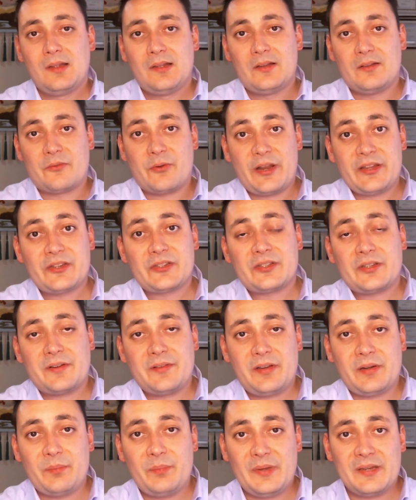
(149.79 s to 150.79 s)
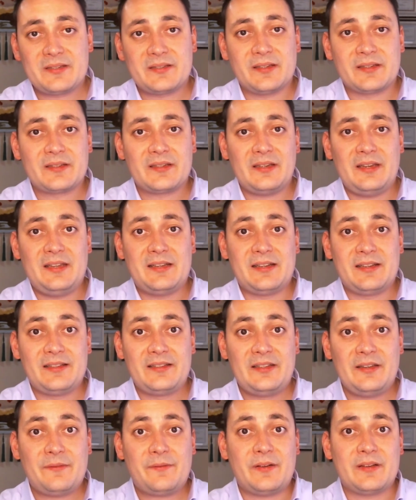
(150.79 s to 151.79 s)
register their business in a
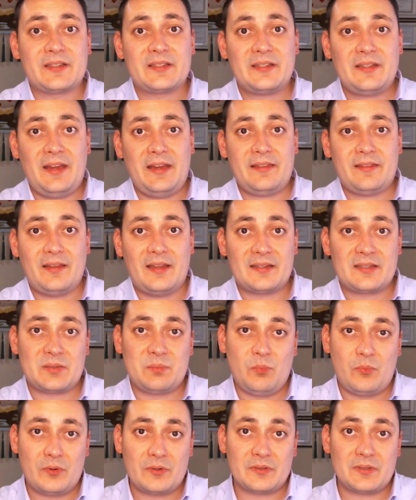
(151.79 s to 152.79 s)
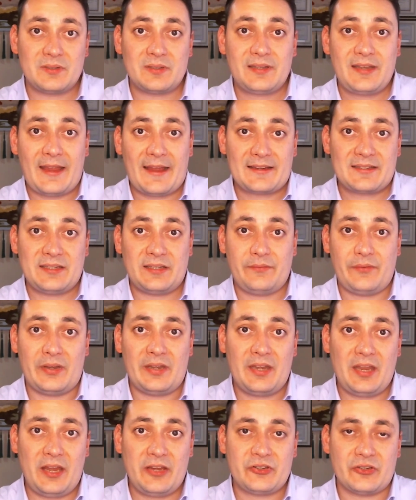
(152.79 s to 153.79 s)
different state that's more tax
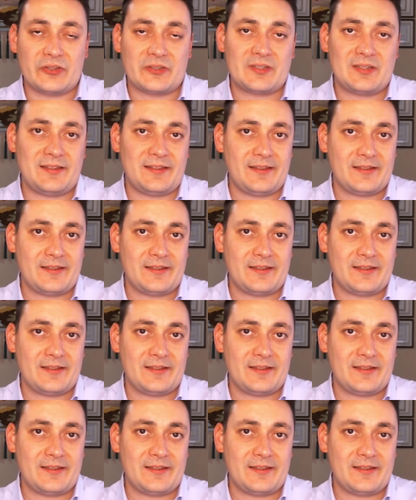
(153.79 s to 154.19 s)
advantageous,